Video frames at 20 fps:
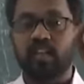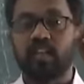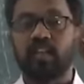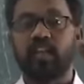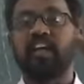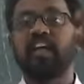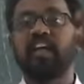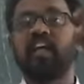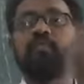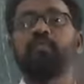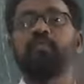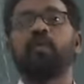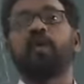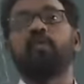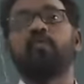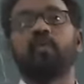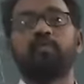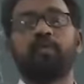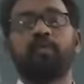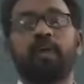
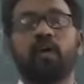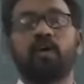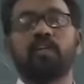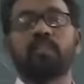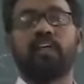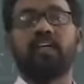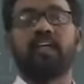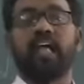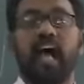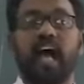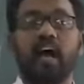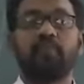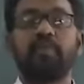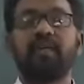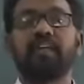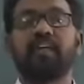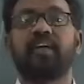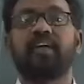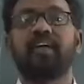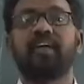3.5 because the
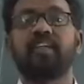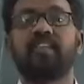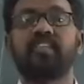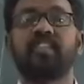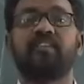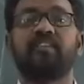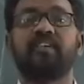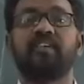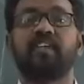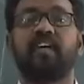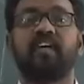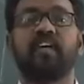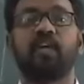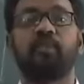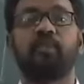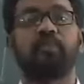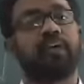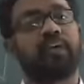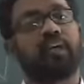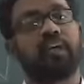diameter is 7
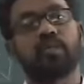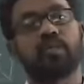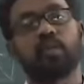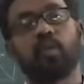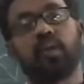centimeters.